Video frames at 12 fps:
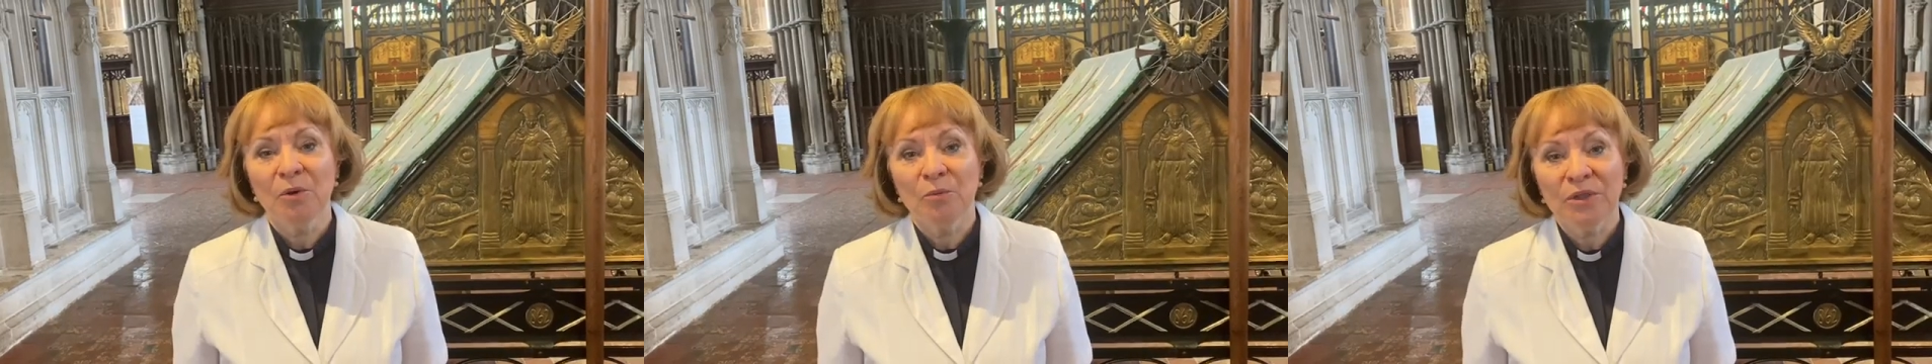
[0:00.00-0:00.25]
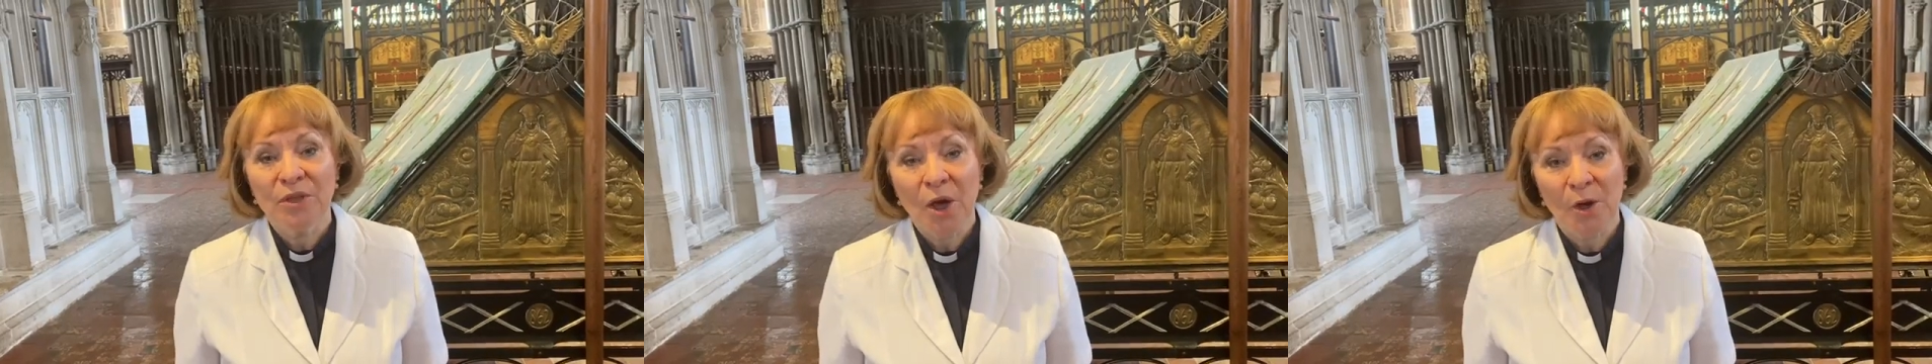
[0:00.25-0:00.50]

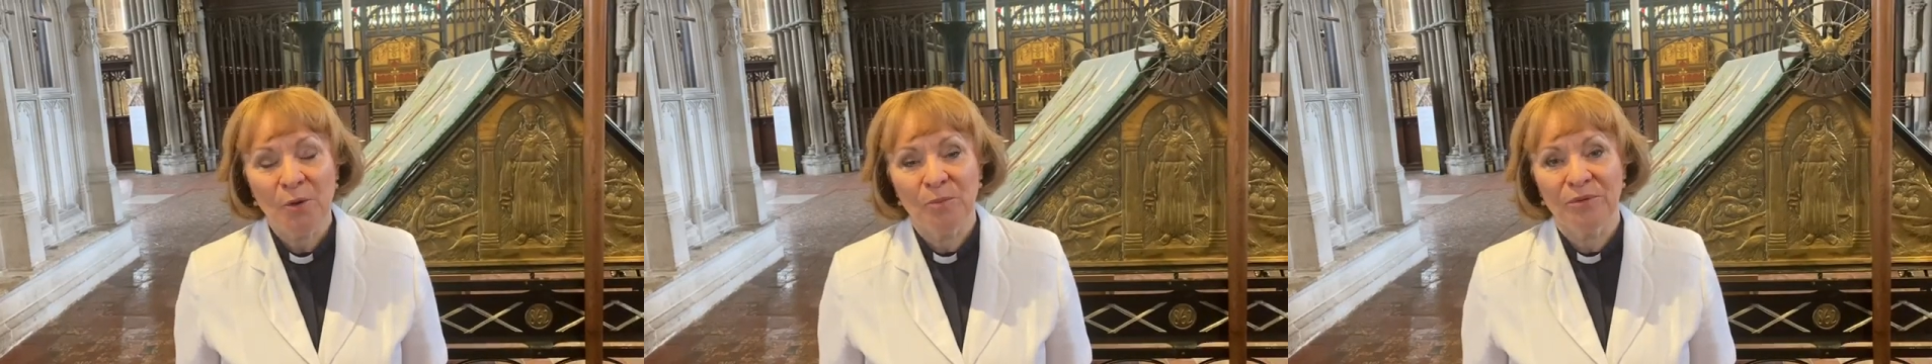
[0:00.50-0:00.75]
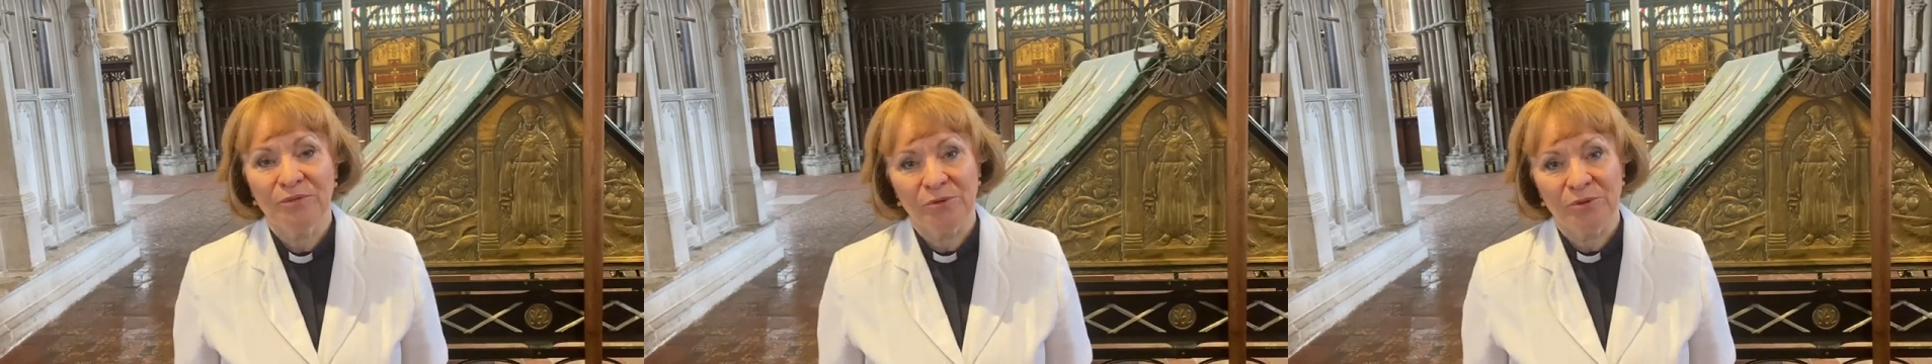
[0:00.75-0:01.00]
with
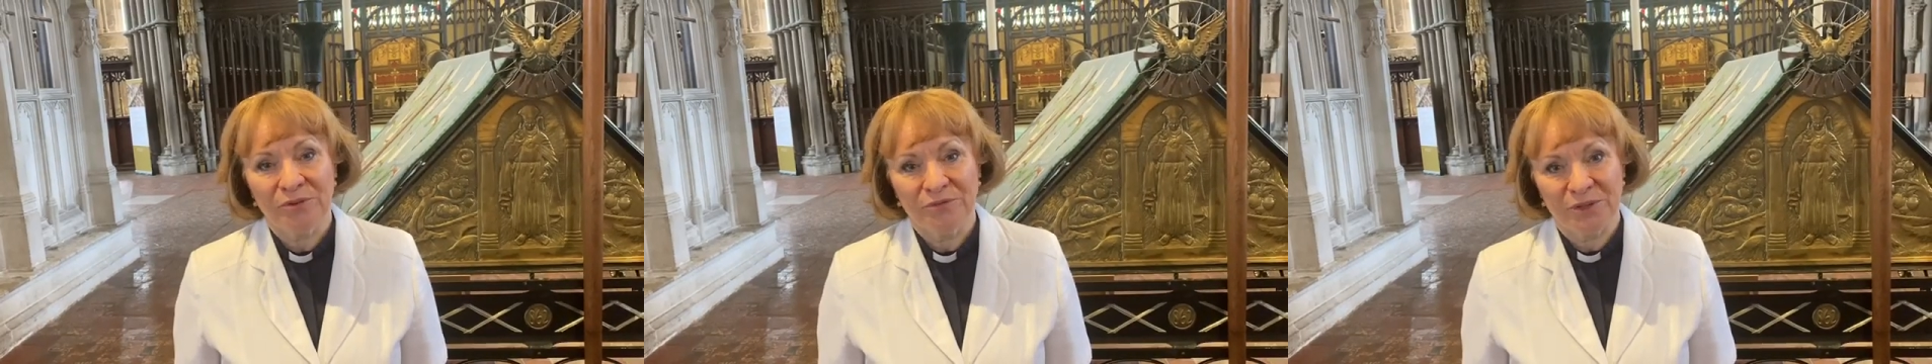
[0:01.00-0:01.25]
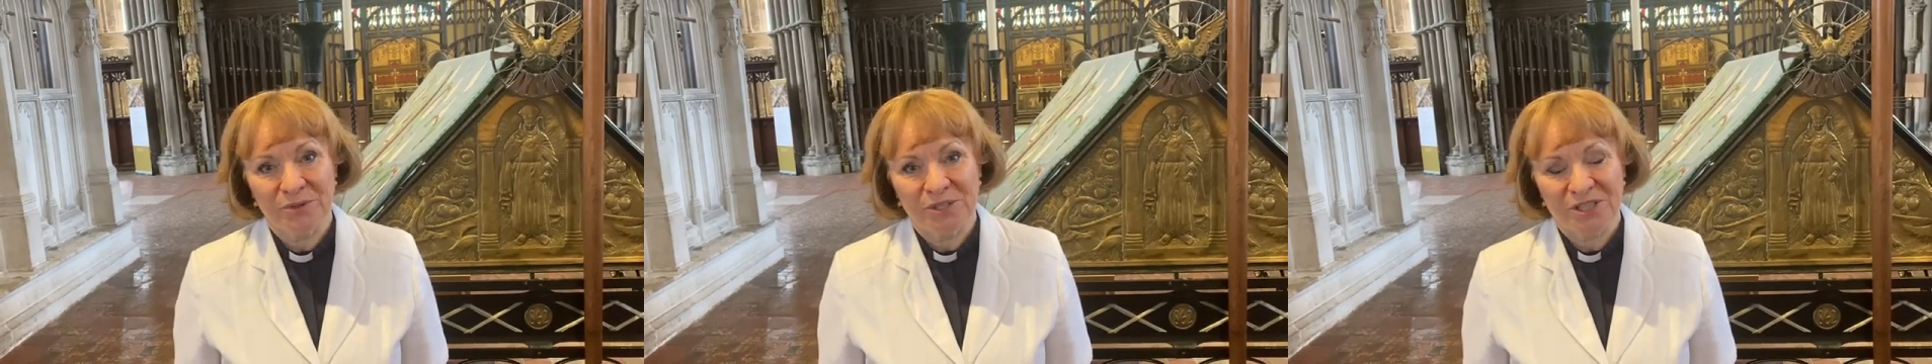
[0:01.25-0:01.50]
hope for the
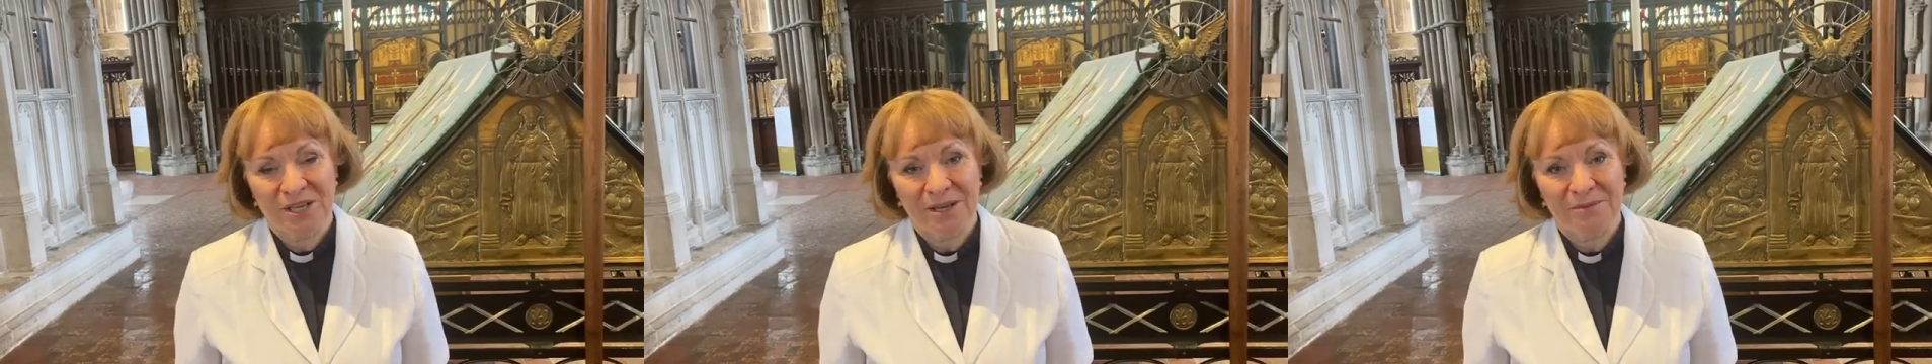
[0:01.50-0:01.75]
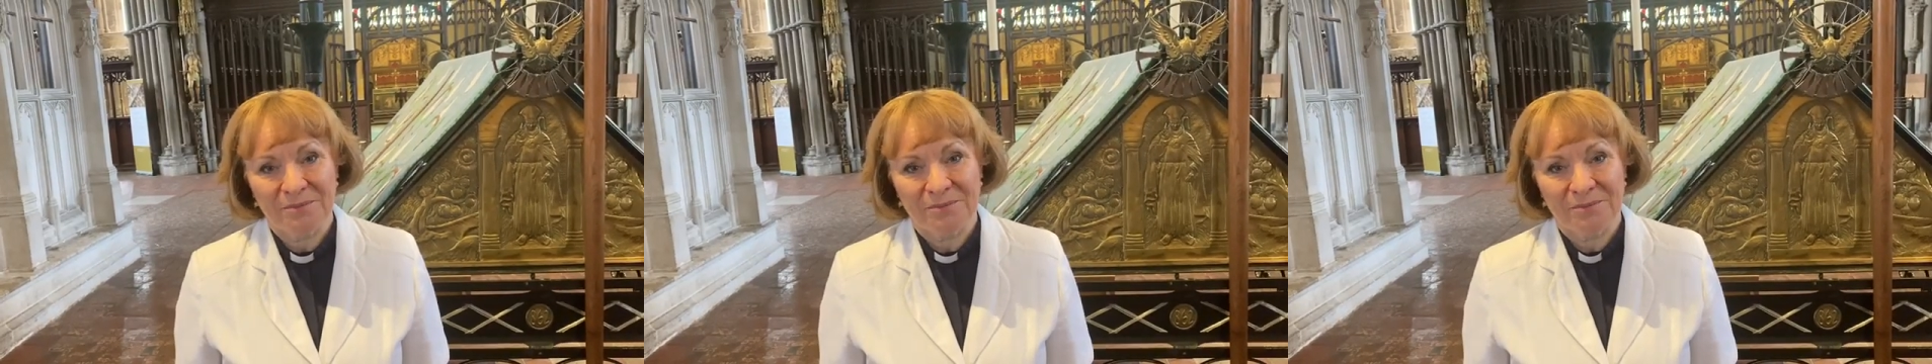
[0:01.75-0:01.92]
future.